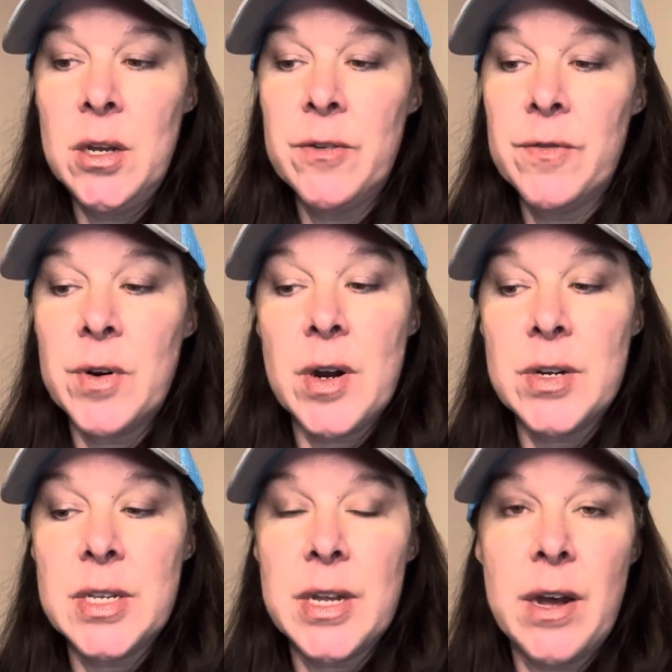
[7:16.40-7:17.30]
for
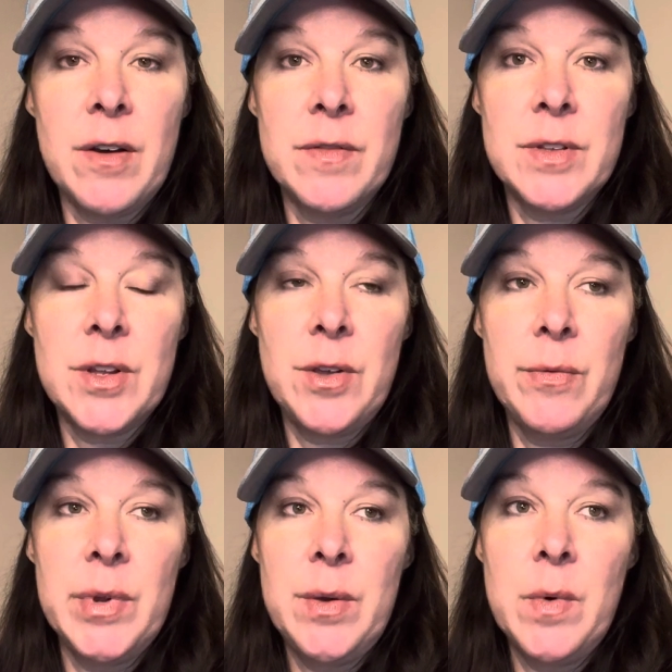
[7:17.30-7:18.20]
ourselves. So you
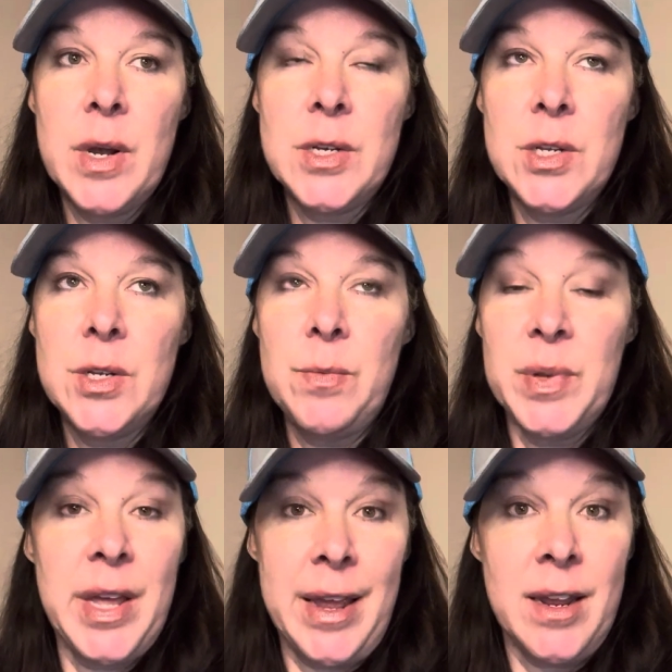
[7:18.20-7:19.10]
really want to
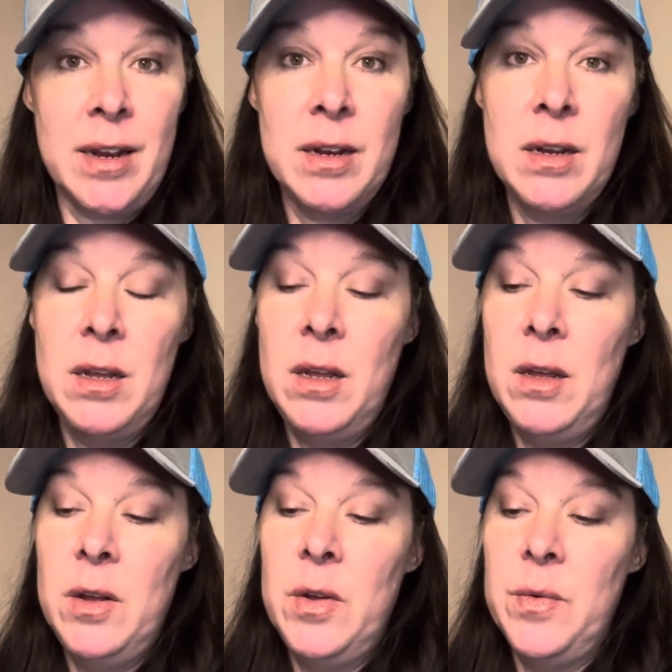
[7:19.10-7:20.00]
plan
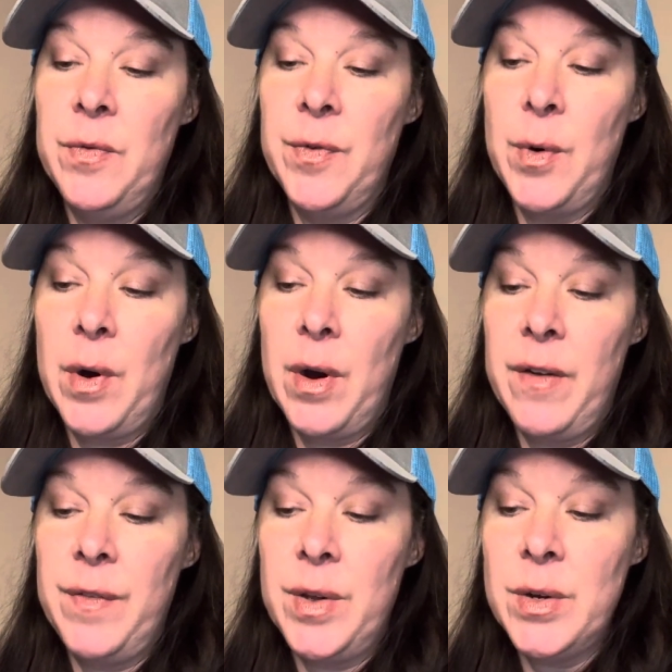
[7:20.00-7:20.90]
for a
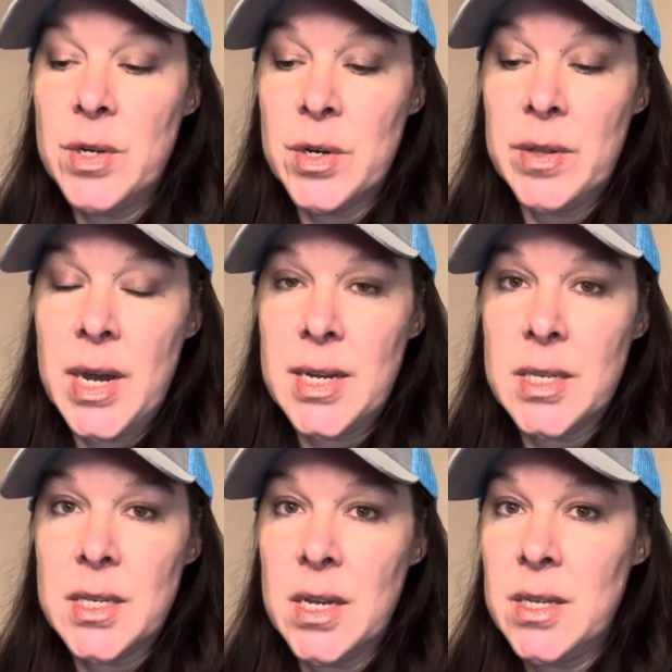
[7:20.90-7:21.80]
future
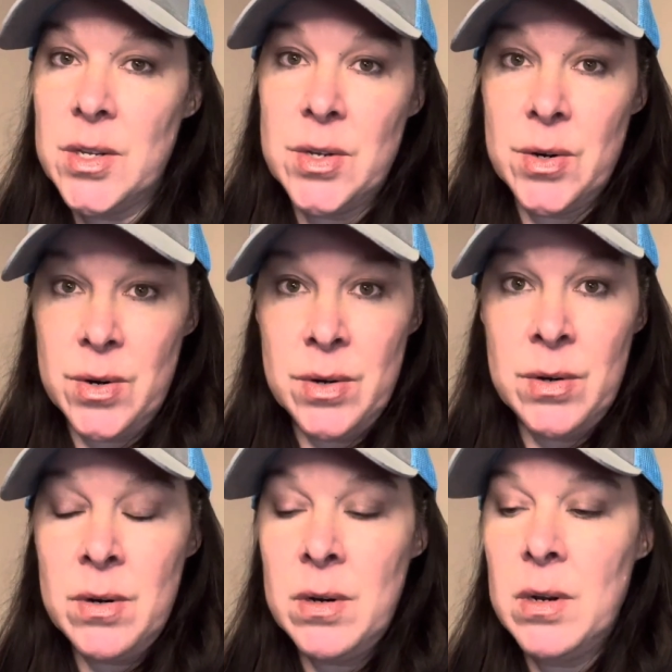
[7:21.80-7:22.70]
that's
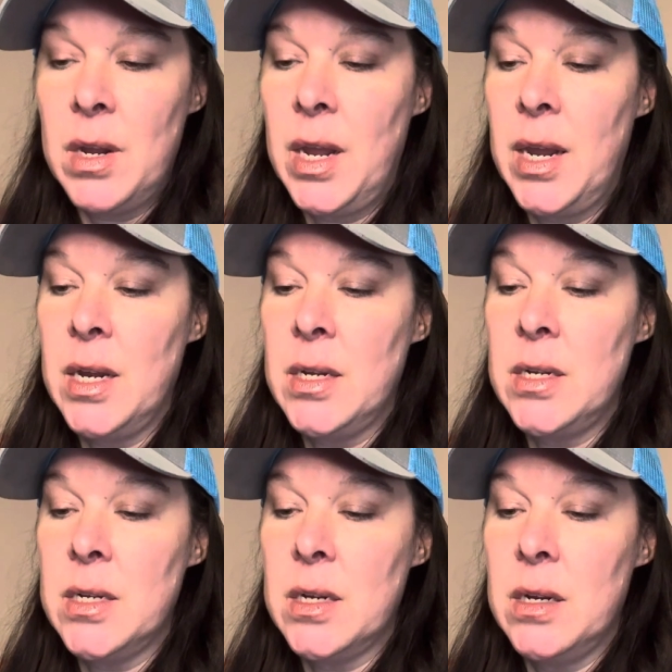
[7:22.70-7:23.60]
uncertain
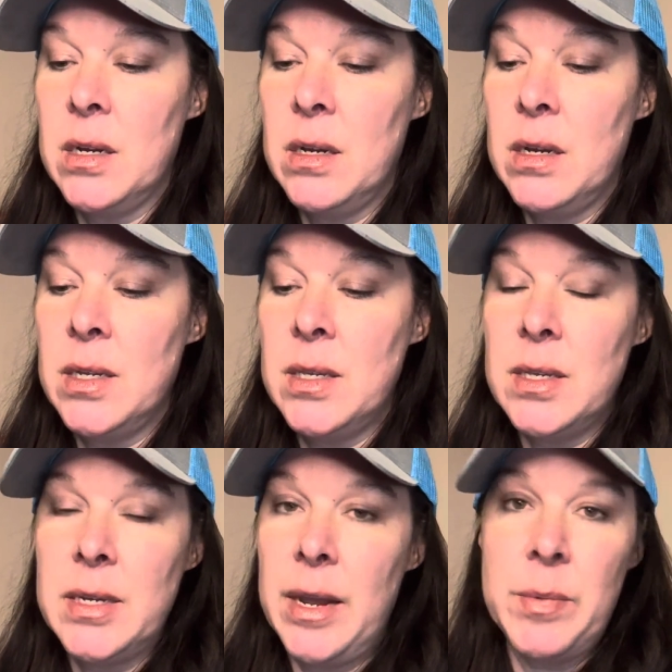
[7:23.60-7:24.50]
and
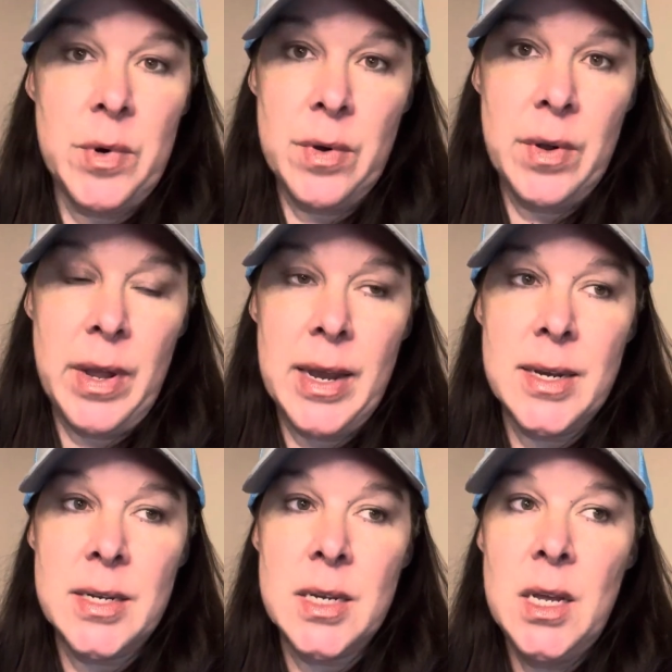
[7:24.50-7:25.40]
unstable.
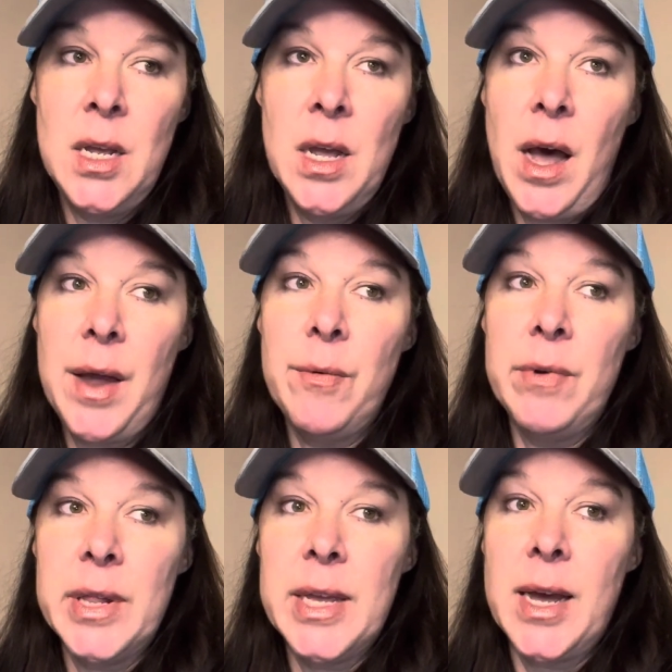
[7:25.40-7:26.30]
And I
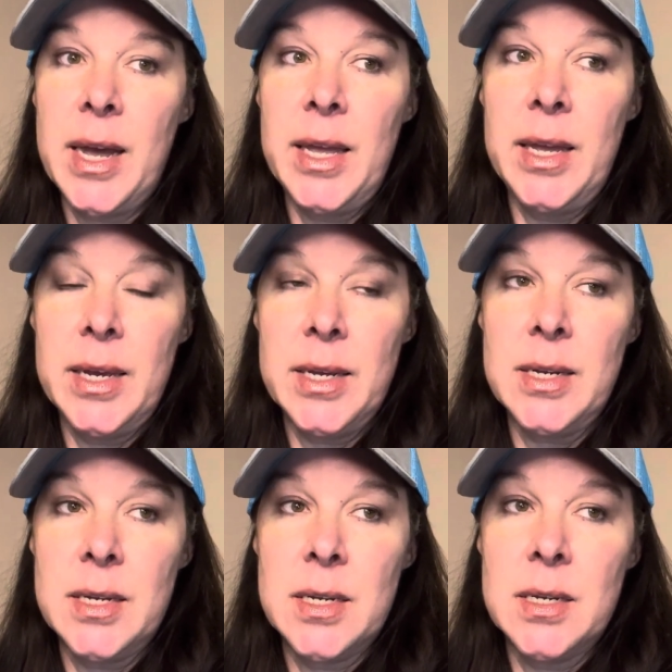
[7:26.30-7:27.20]
really got
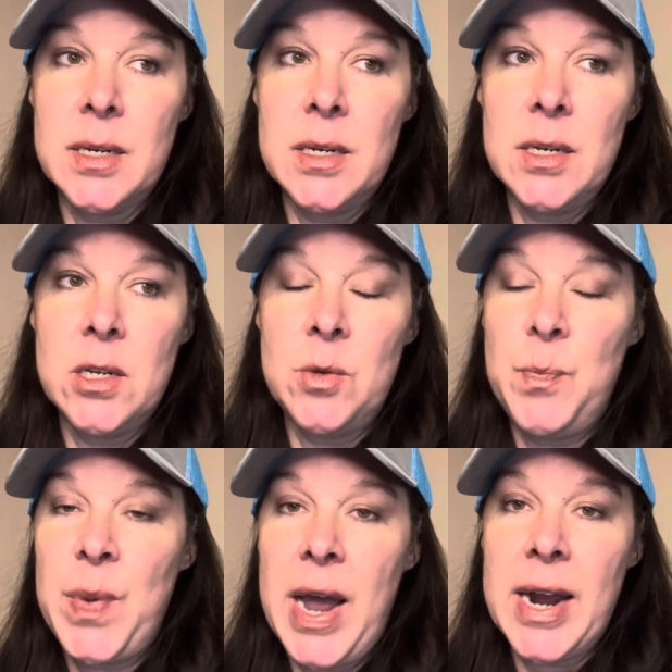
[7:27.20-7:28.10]
hit just
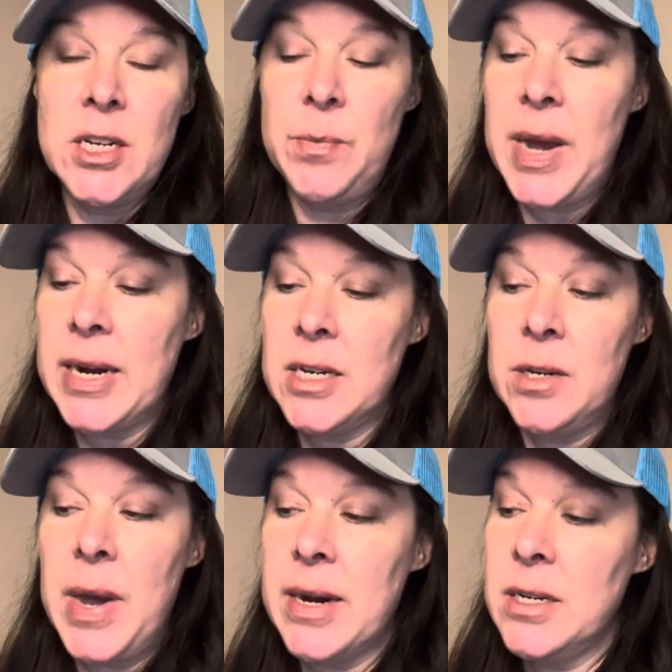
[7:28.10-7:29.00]
back to back to
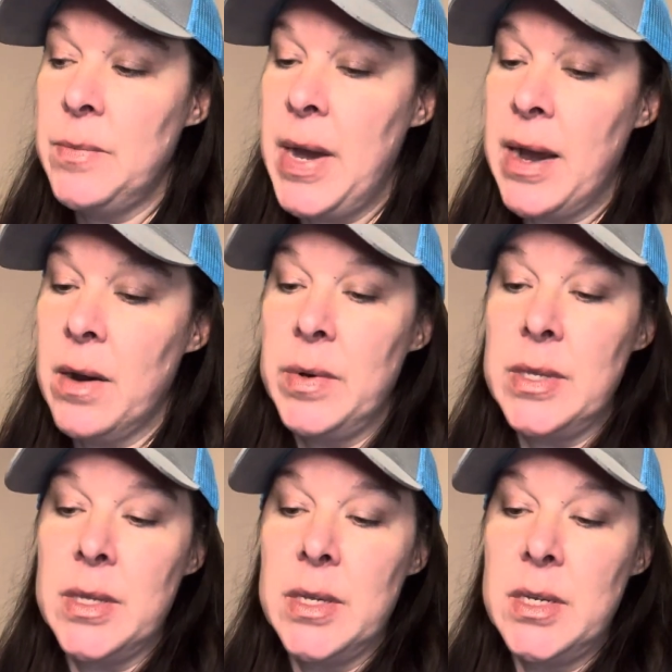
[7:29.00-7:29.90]
back to back
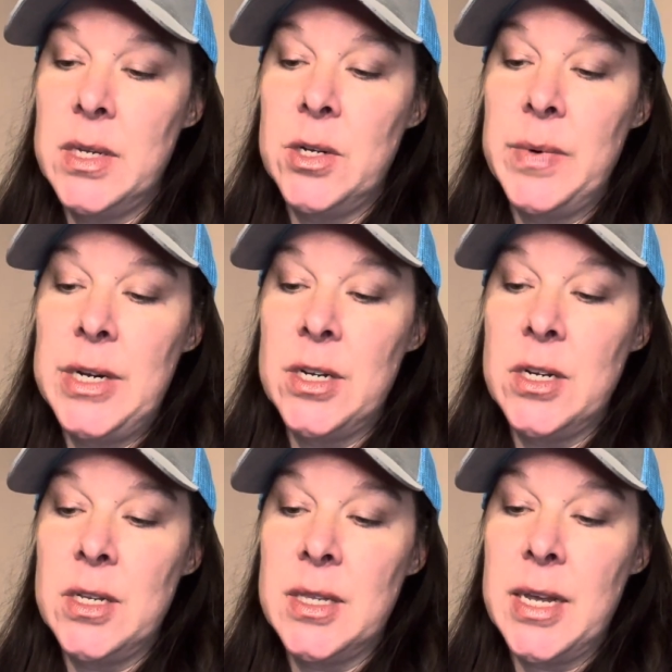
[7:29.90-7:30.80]
with
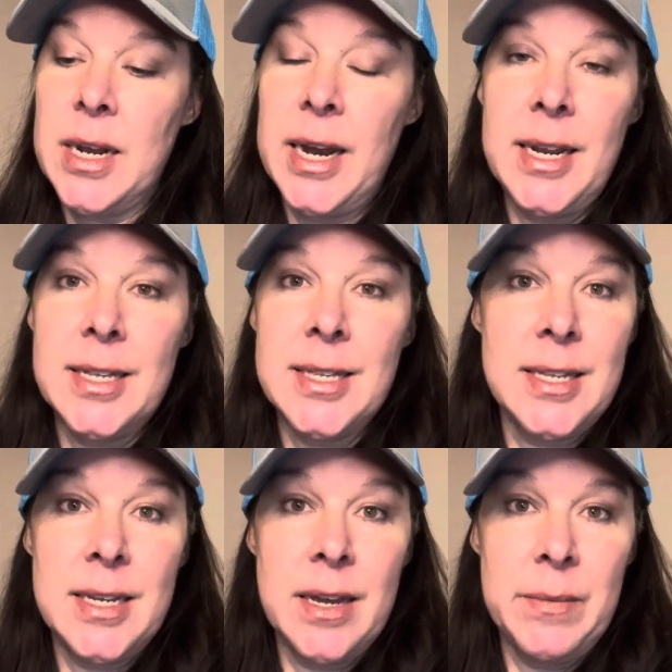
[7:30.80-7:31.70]
situations that I didn't
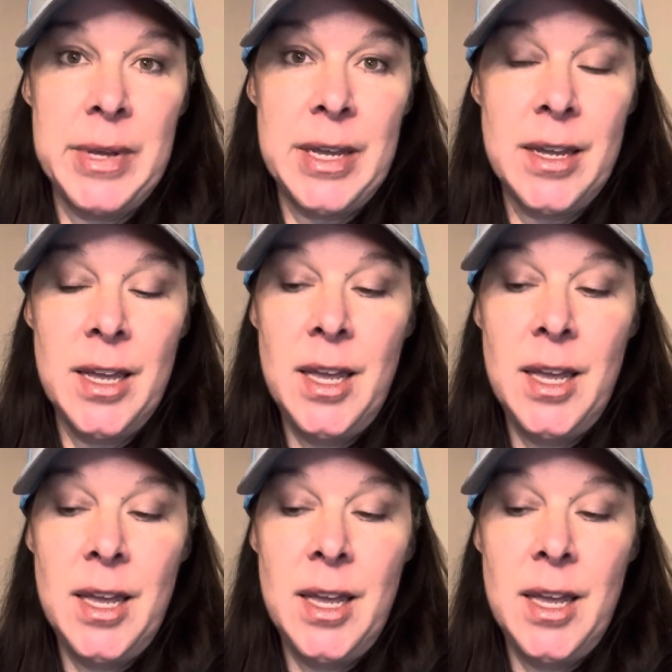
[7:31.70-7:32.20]
see coming.